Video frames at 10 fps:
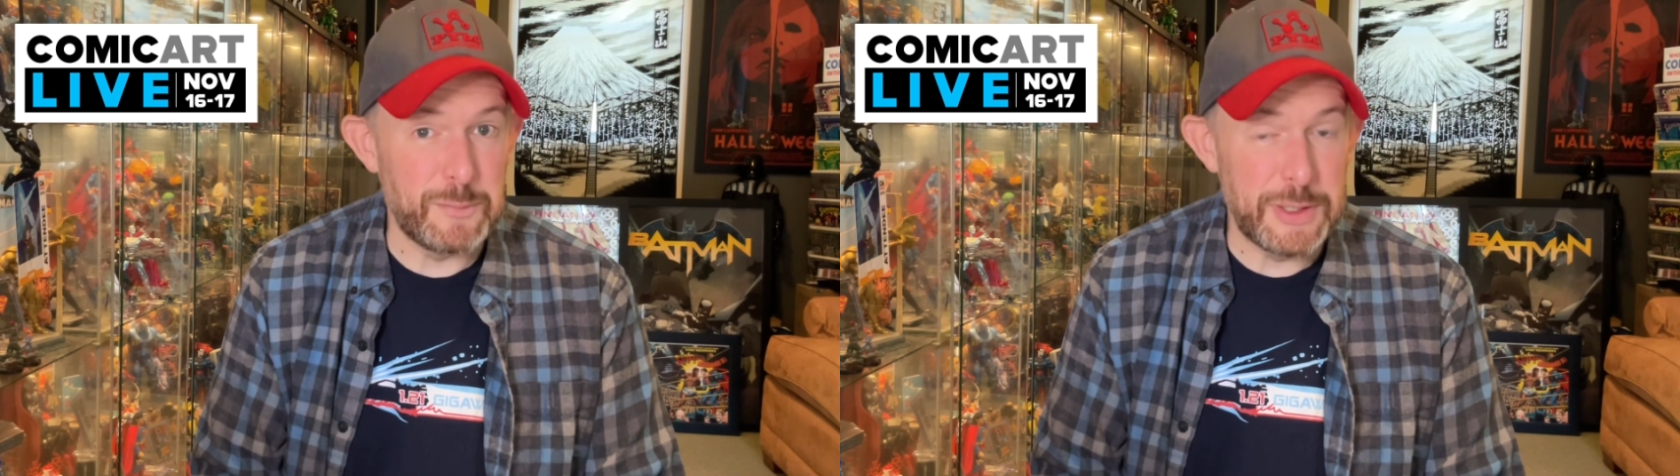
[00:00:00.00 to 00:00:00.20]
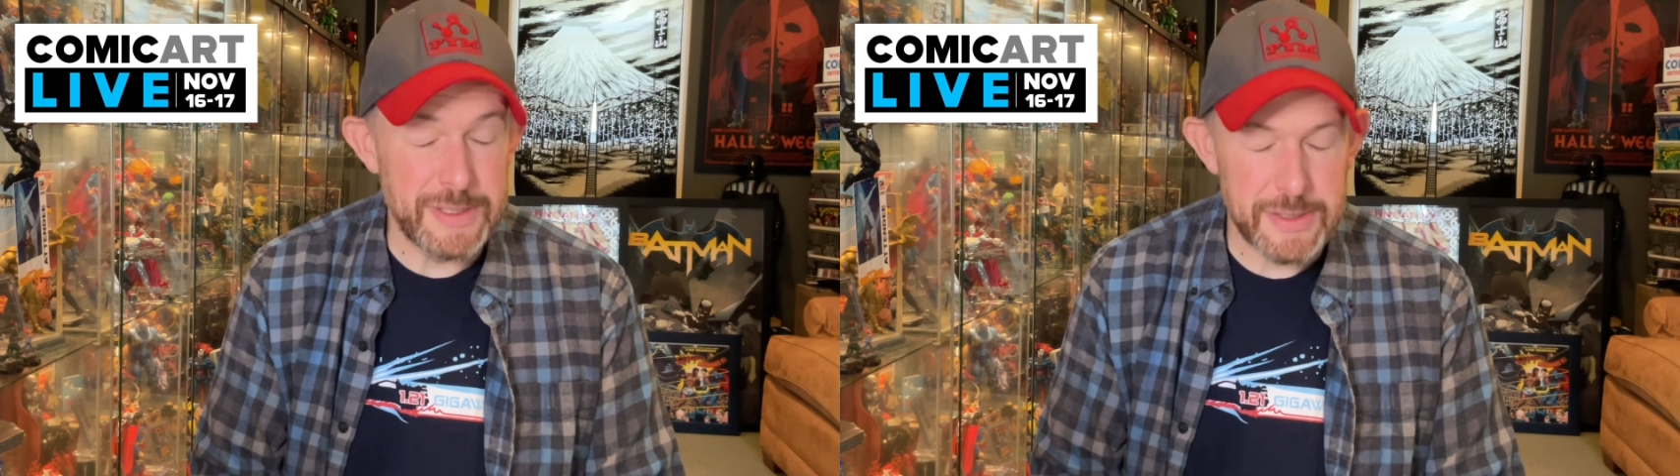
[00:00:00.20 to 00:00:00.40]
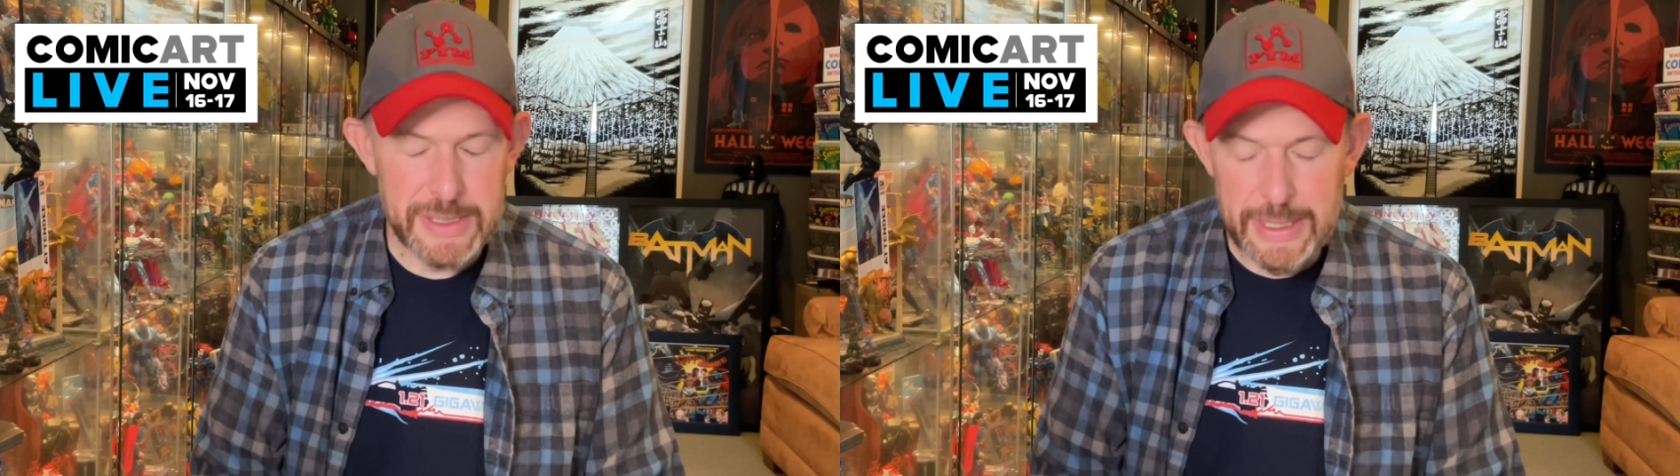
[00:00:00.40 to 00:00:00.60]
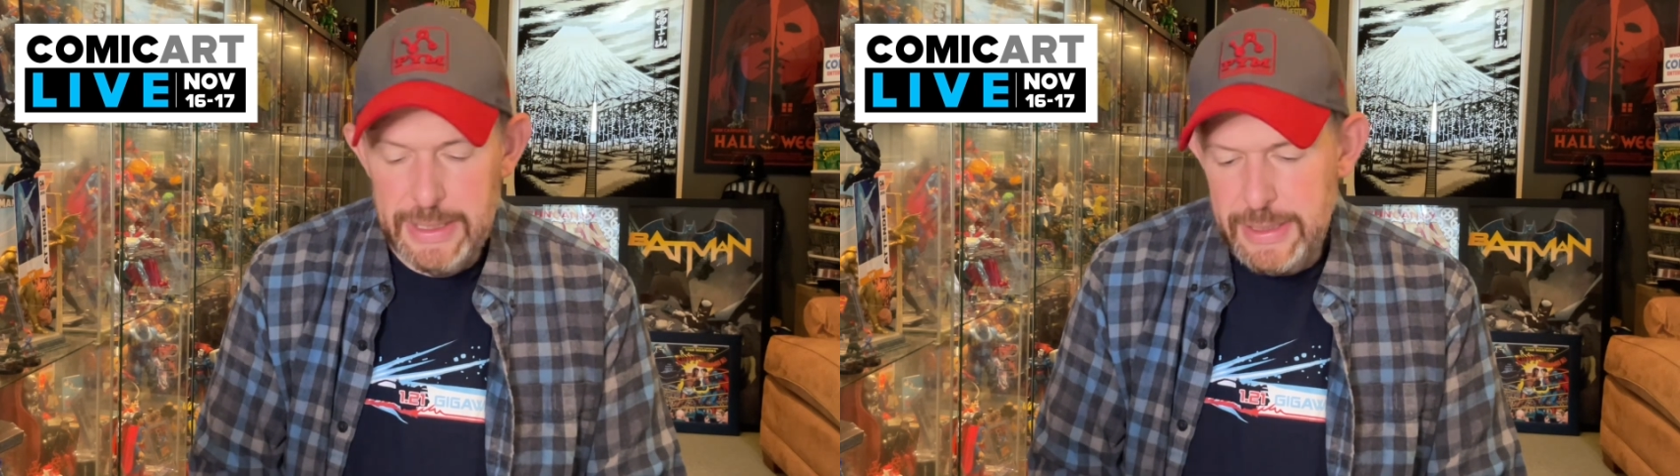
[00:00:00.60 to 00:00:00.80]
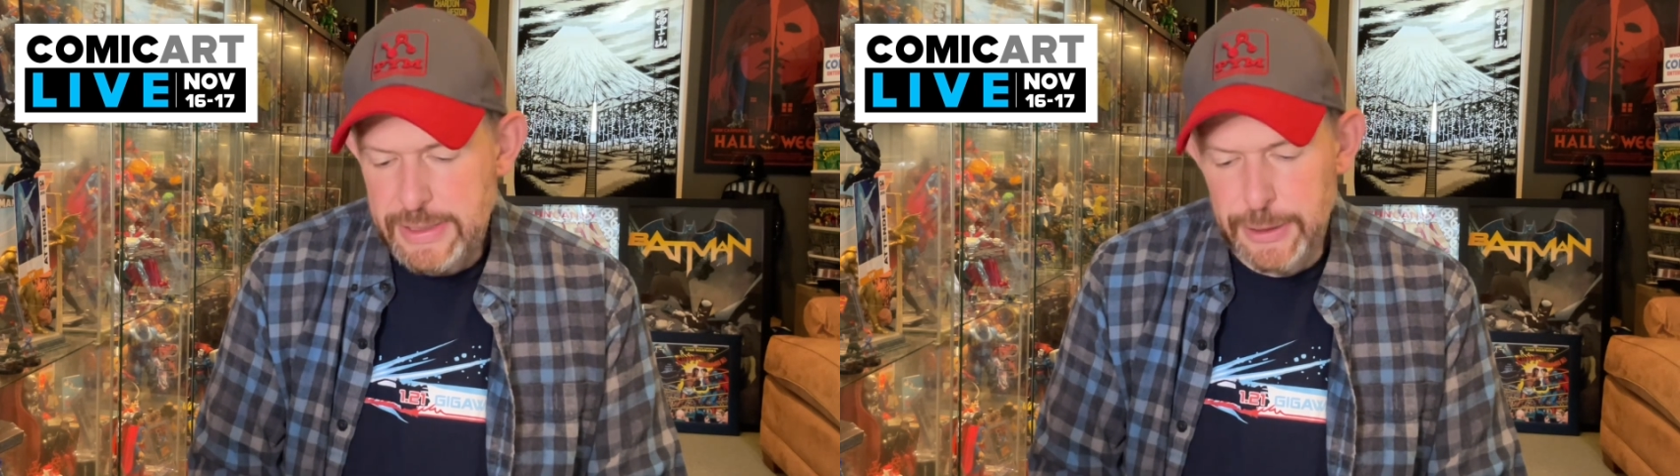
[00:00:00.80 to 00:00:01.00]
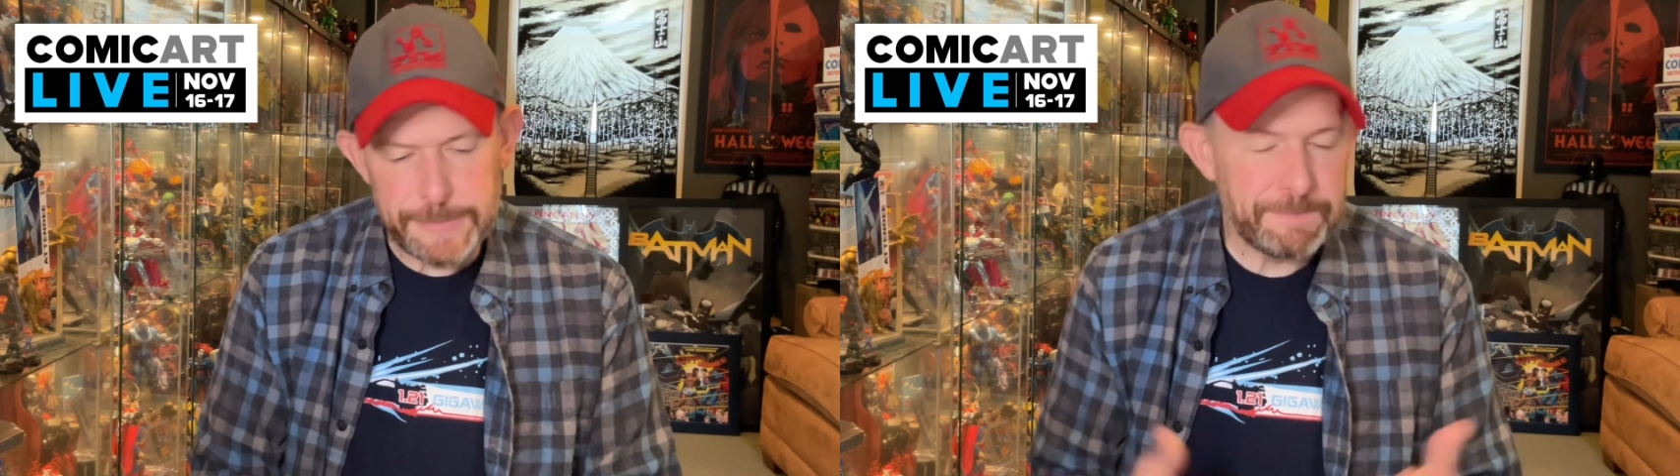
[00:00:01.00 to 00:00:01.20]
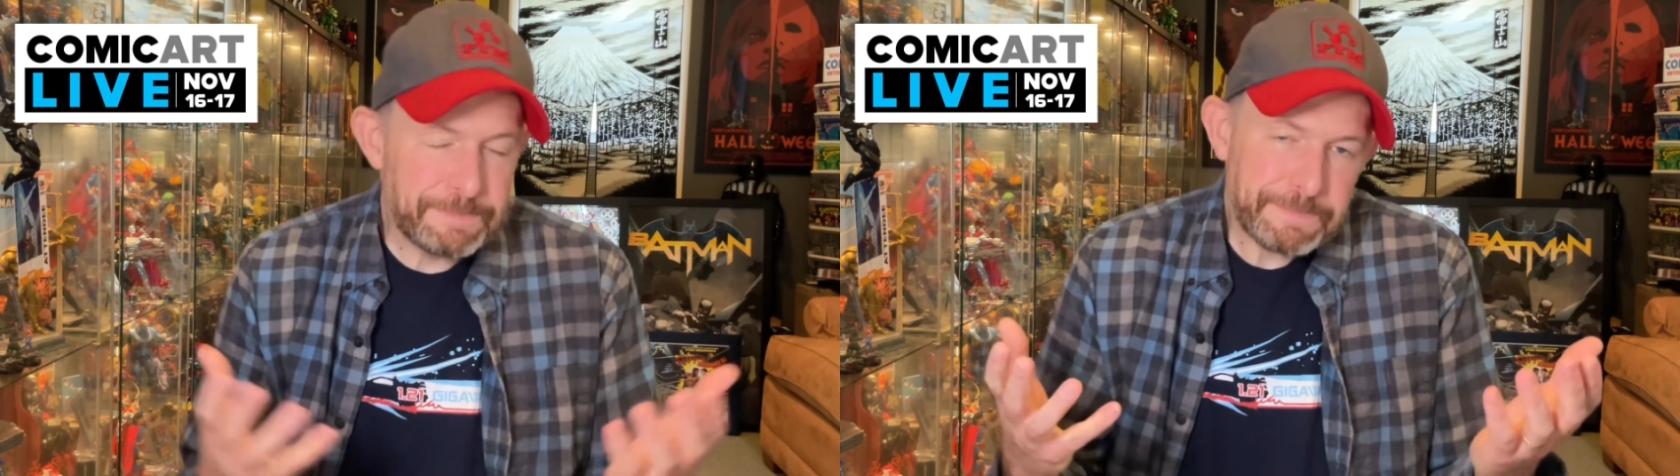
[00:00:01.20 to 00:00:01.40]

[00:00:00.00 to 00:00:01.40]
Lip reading: funds. So,